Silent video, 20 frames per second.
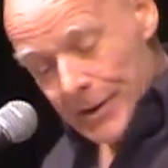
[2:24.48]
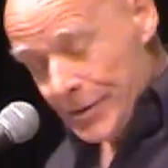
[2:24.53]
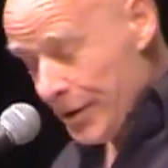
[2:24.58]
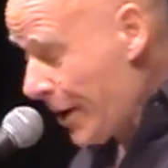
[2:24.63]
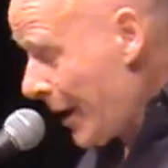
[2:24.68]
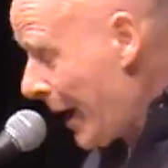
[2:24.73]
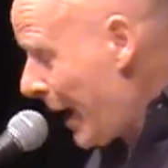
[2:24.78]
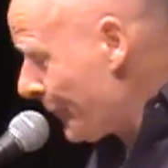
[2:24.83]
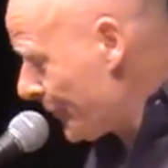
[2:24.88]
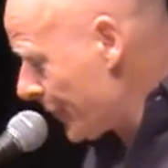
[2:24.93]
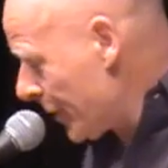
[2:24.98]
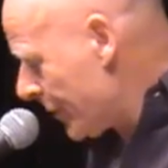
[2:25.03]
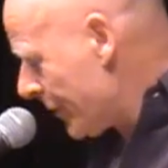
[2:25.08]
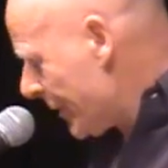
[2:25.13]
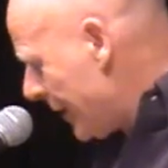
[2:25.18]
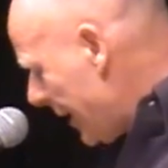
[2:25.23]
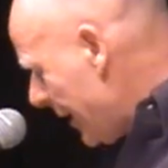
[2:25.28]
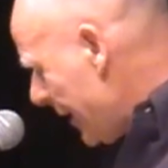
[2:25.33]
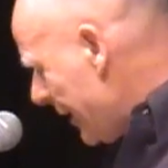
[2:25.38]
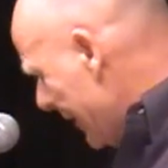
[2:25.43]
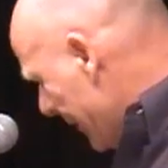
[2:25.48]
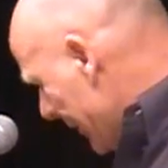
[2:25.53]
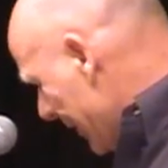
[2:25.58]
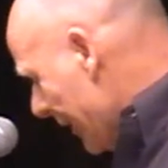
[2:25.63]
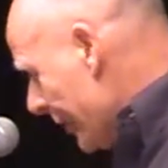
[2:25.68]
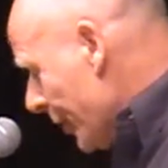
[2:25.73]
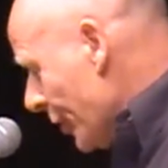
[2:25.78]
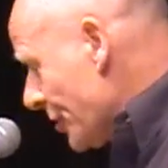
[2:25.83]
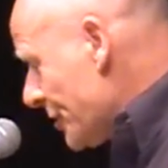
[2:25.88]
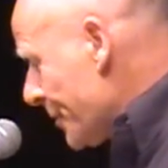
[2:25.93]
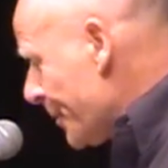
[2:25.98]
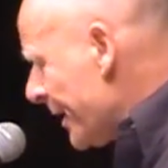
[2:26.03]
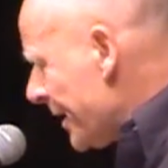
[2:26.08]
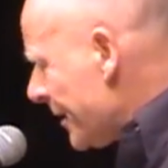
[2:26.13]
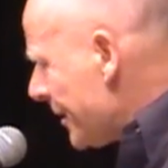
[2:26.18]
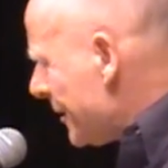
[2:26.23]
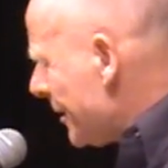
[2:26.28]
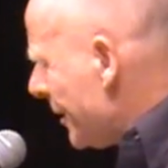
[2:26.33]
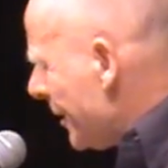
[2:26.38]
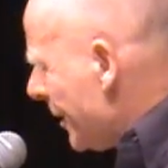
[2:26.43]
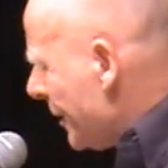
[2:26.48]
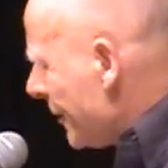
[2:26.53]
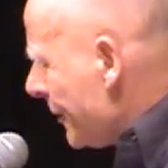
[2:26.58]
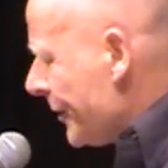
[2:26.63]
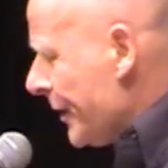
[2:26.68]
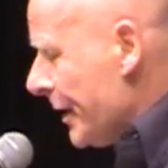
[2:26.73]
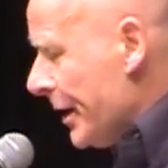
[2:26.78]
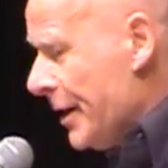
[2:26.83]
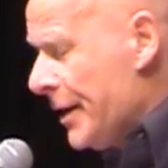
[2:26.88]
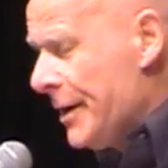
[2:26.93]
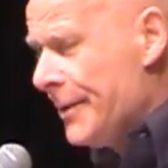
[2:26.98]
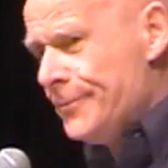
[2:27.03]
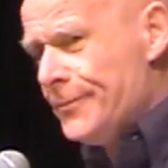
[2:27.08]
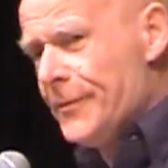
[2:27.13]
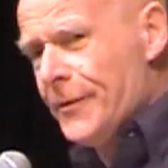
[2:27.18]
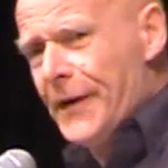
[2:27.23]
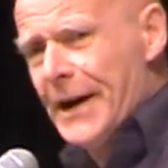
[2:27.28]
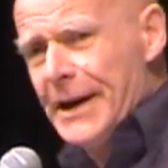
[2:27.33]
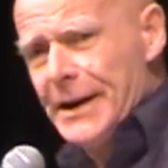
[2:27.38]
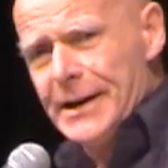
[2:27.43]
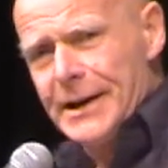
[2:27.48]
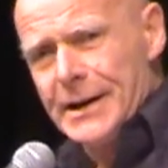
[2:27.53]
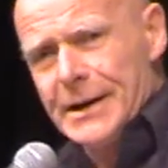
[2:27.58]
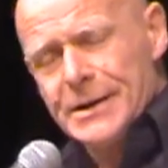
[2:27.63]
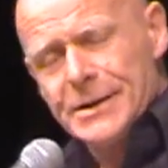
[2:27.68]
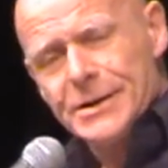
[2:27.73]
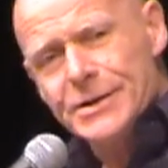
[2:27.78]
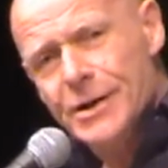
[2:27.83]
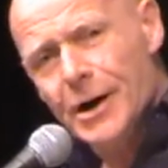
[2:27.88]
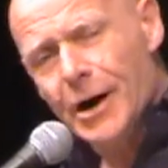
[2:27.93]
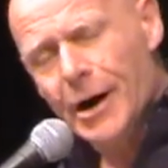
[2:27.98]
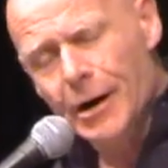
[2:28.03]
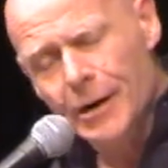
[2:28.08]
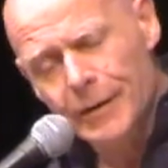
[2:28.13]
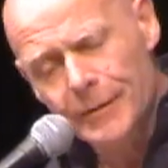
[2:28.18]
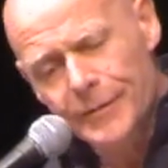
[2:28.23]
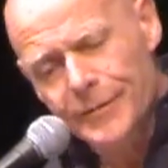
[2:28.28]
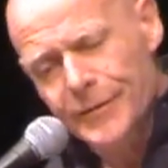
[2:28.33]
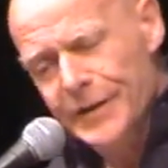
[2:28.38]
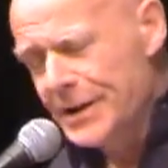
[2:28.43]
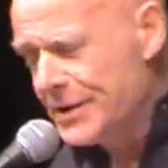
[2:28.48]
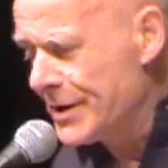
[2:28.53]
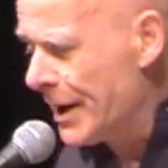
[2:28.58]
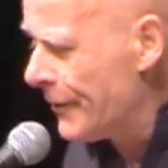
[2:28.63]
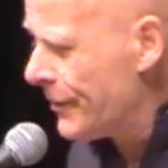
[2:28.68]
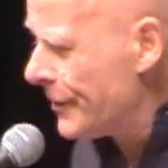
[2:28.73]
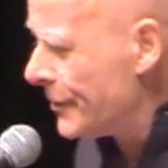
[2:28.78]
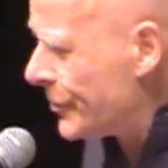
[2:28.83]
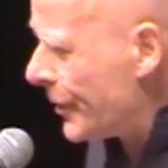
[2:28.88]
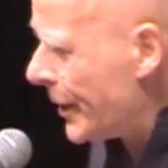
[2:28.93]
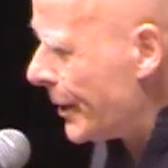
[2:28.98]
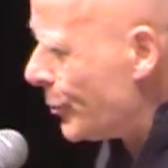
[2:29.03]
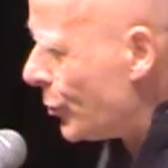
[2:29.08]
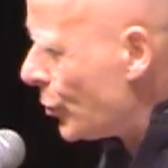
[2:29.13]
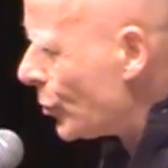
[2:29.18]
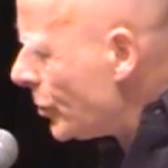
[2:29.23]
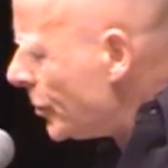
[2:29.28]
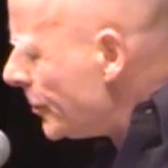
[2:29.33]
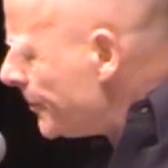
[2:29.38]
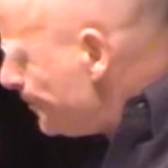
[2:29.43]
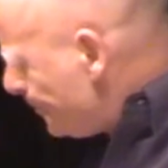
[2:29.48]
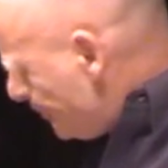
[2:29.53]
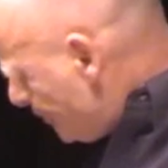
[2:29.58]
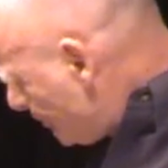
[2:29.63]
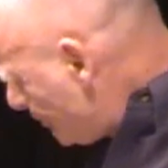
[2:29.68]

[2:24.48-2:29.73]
after the announcement of the findings of the Savile Tribunal,